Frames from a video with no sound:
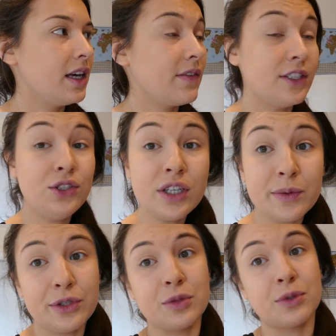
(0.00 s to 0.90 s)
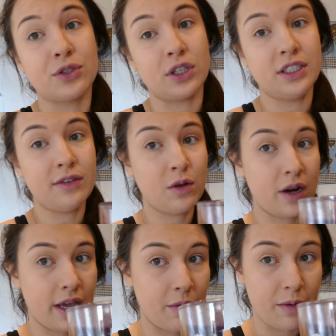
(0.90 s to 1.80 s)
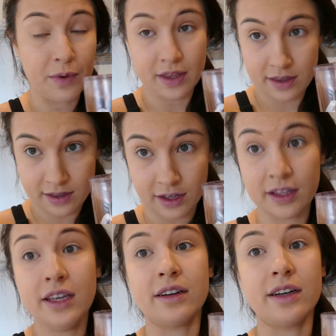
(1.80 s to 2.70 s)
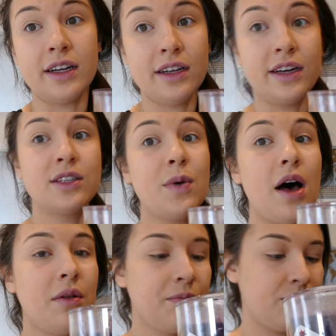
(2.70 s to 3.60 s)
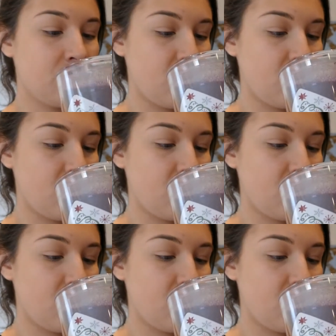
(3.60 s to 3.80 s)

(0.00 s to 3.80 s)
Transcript: if I do get reusable straws, definitely want to get one with the cleaner in it as well.